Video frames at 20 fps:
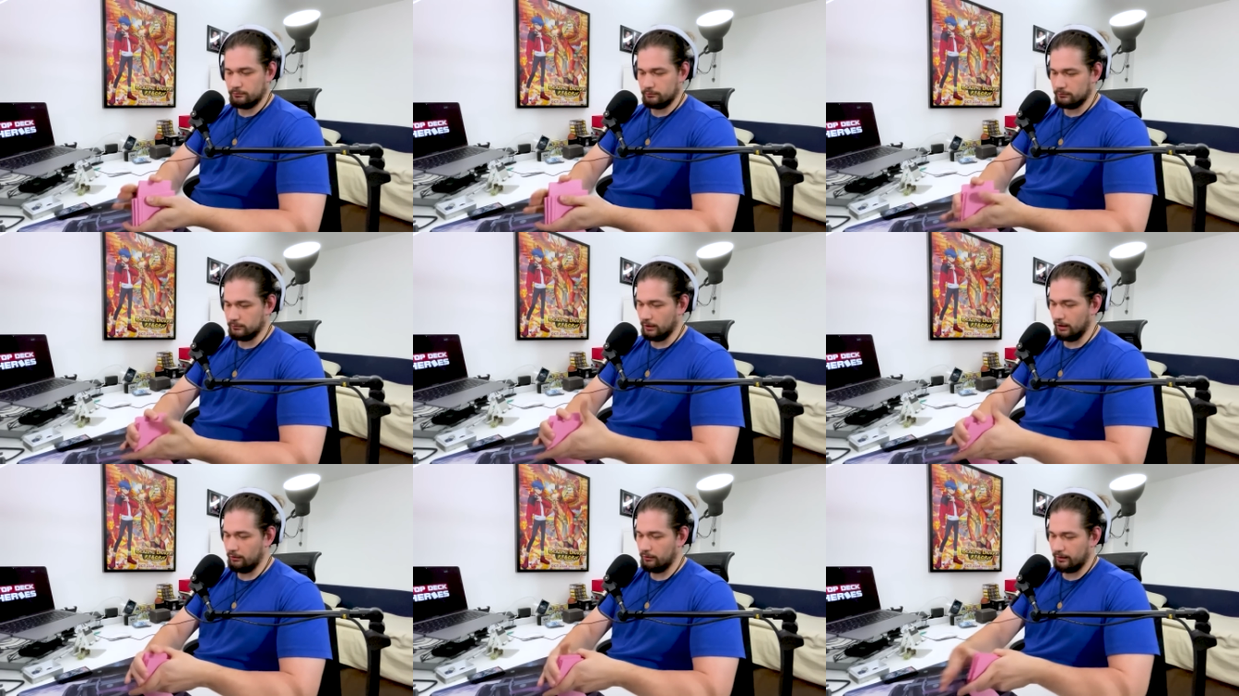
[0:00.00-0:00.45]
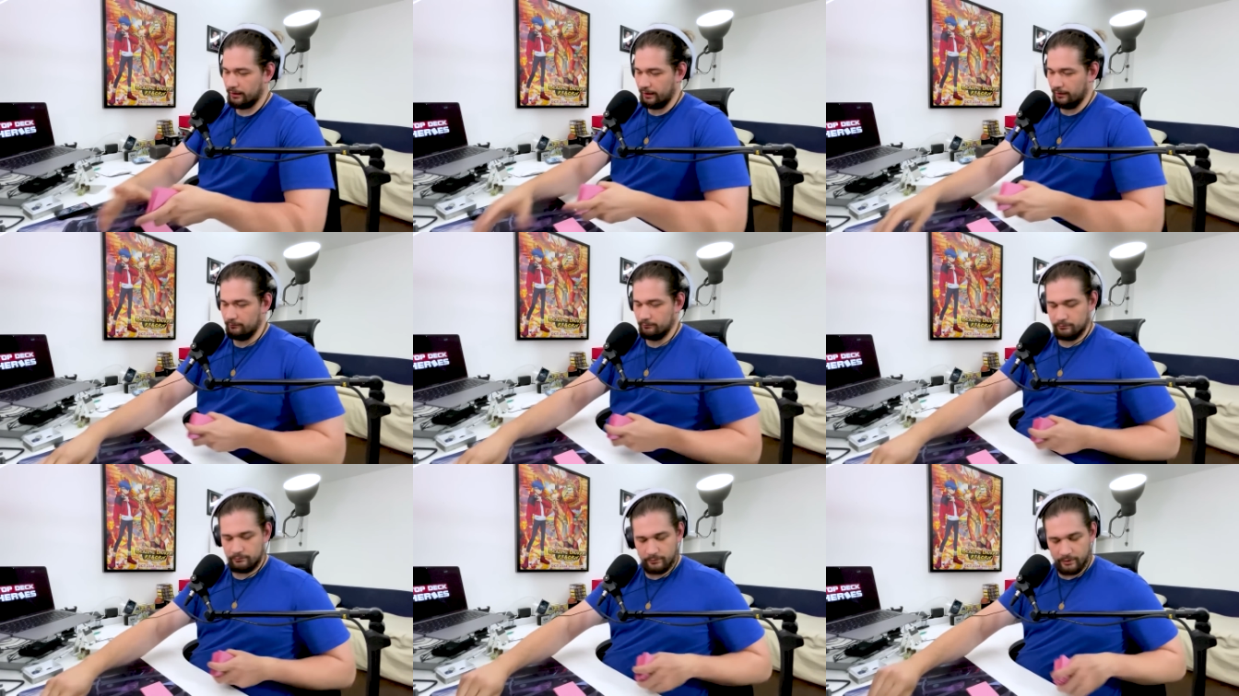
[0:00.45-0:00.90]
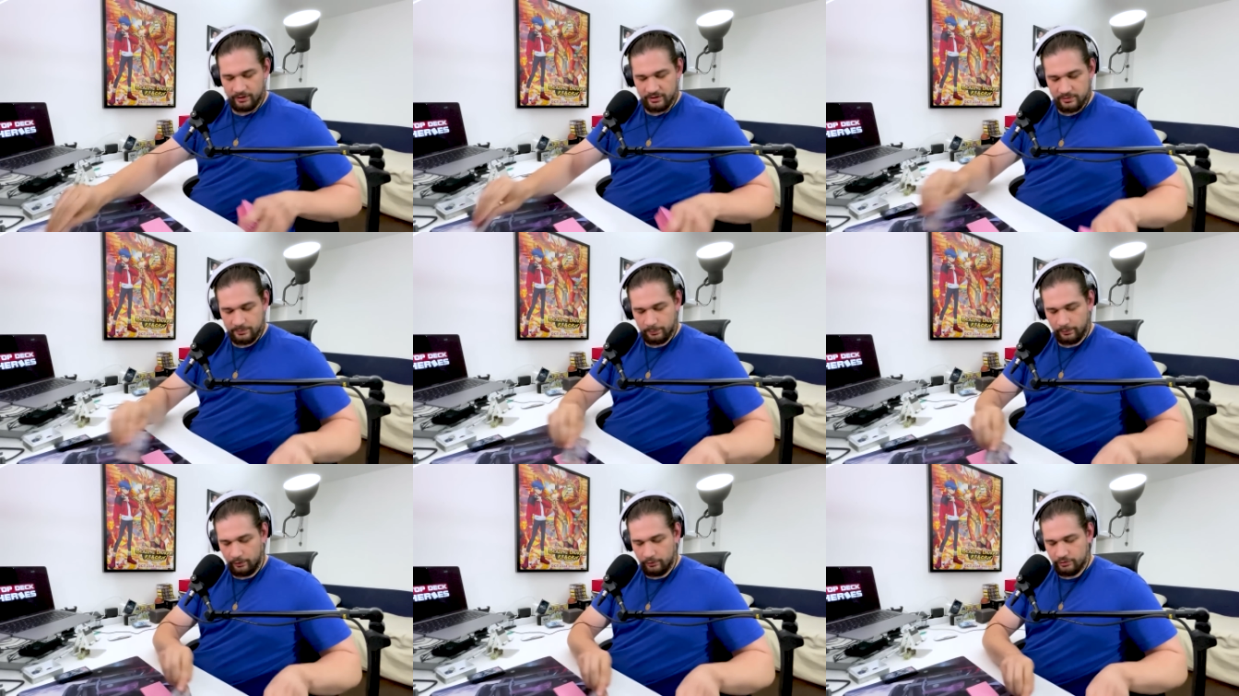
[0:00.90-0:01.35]
Oh god.
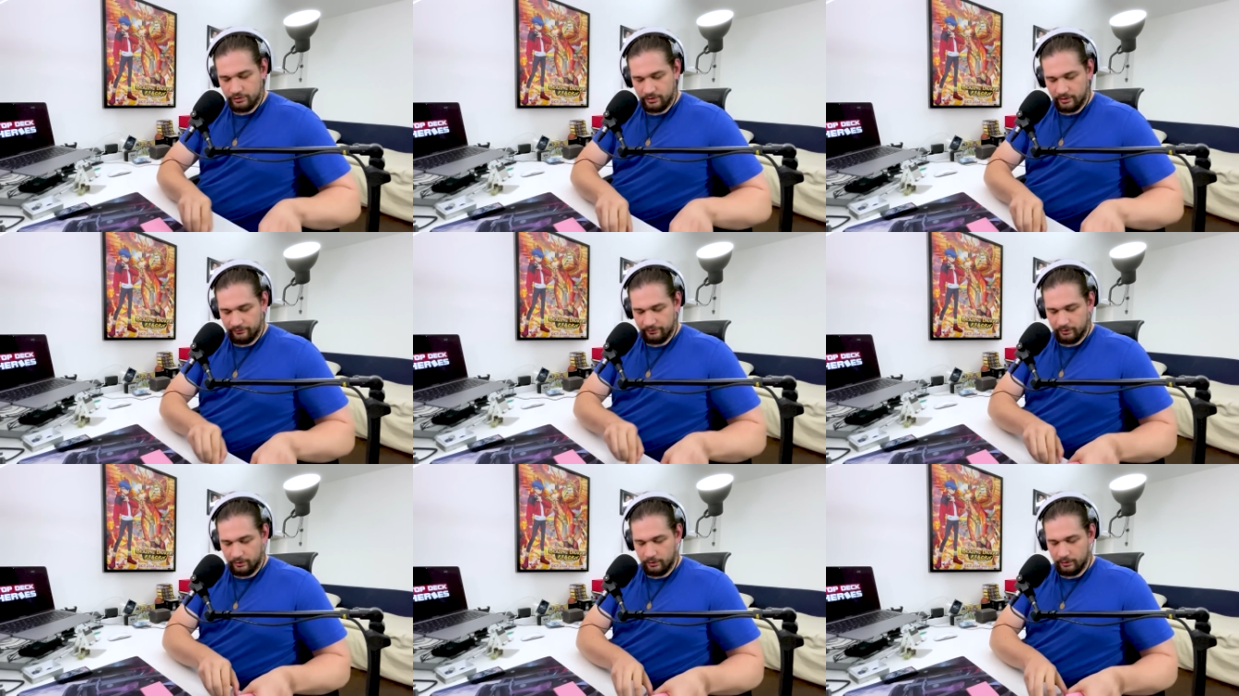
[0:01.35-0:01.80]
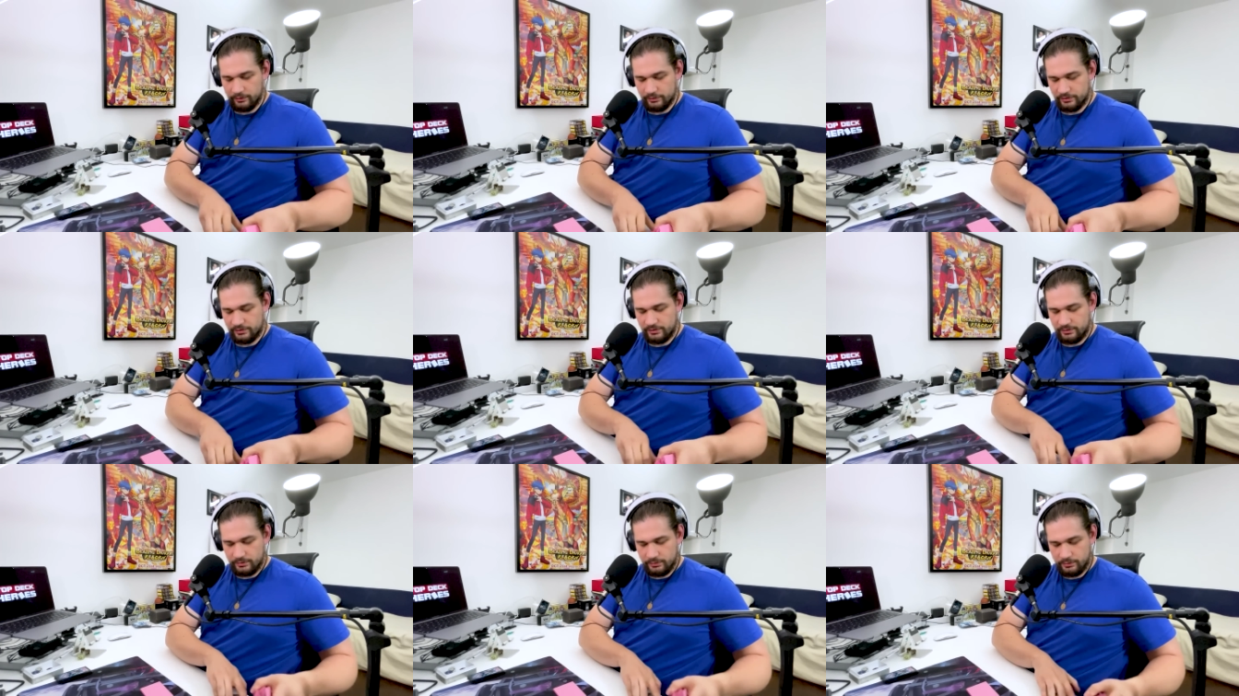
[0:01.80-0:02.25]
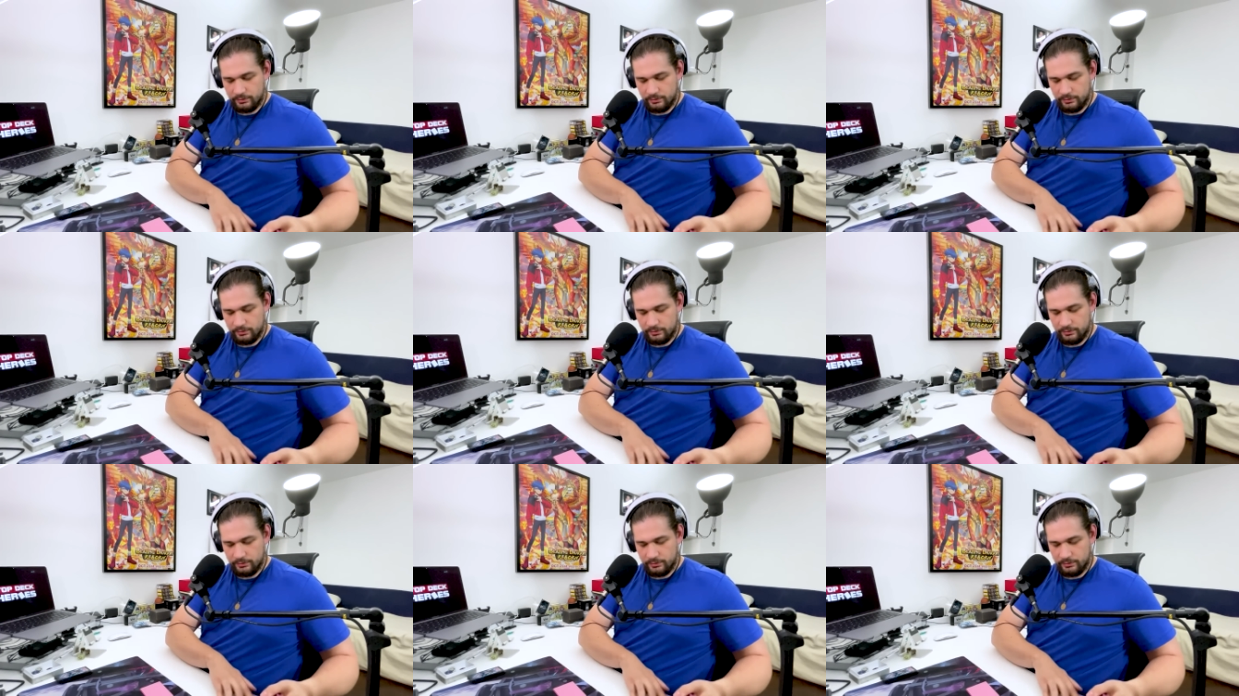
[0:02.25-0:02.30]
Explosion of cards.